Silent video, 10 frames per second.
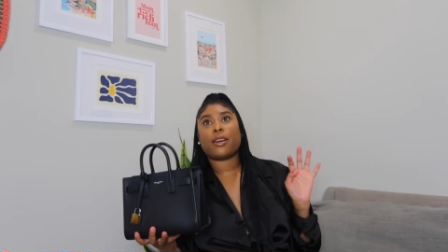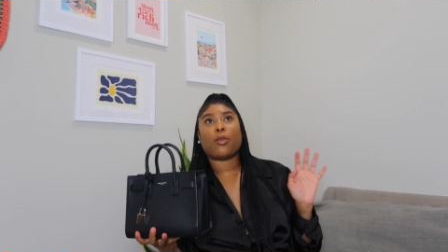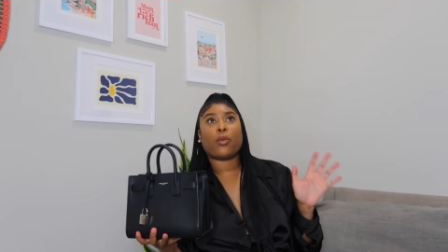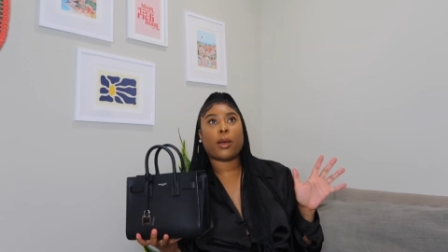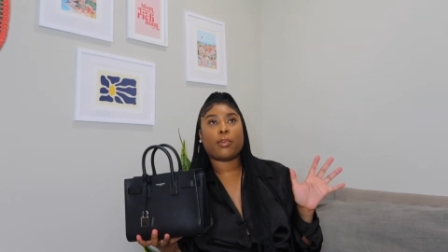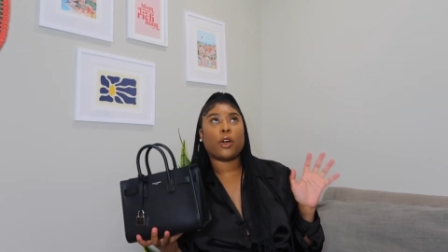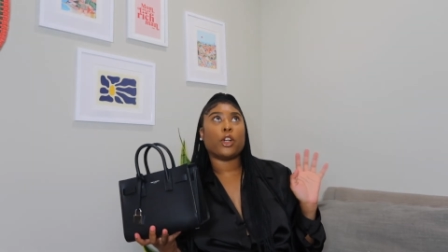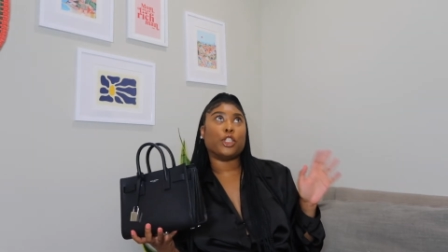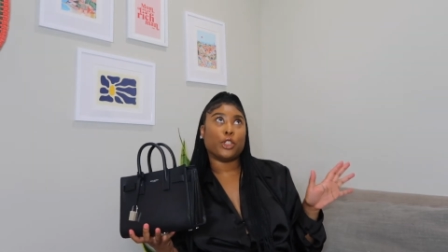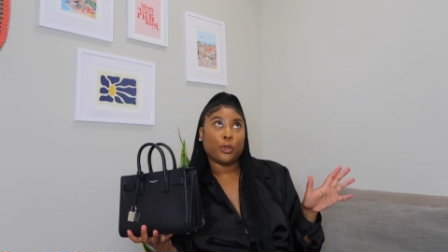a rep
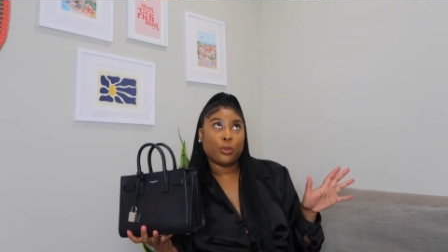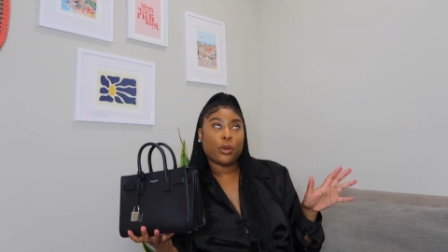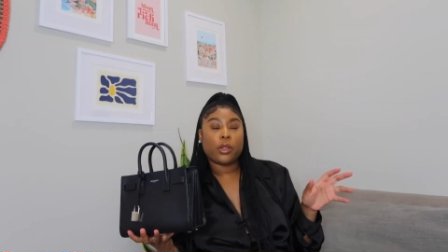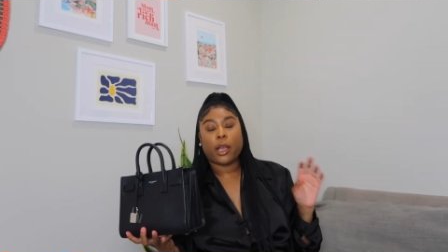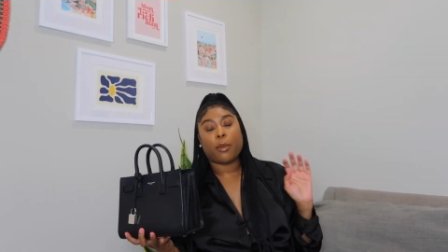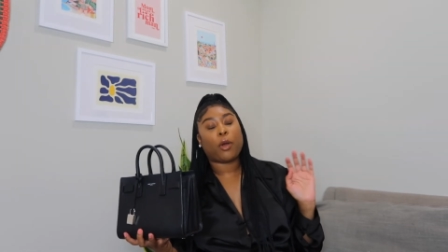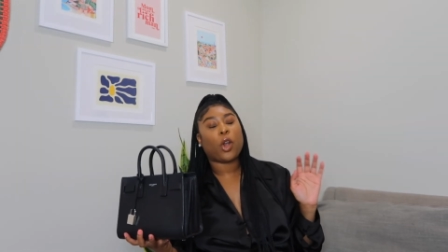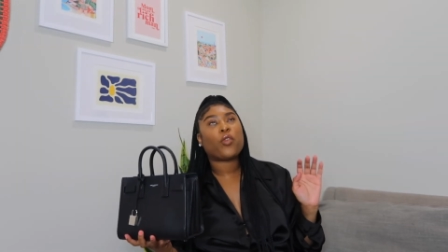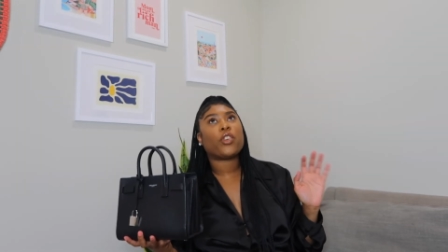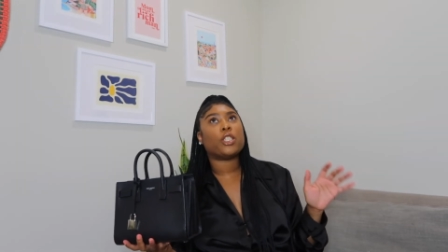or dupe, like a
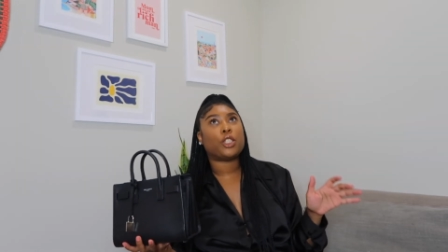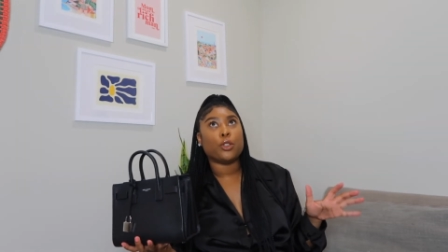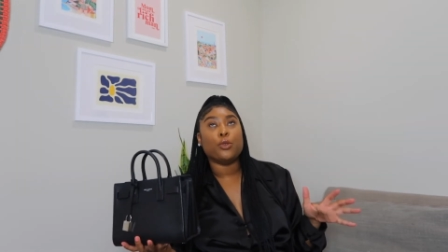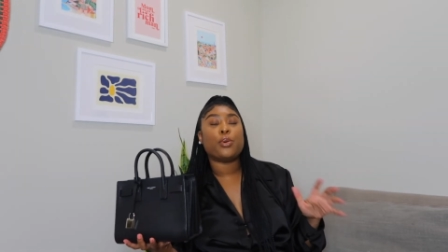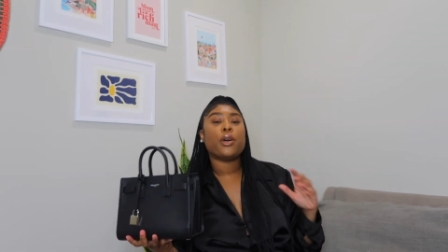perfect dupe,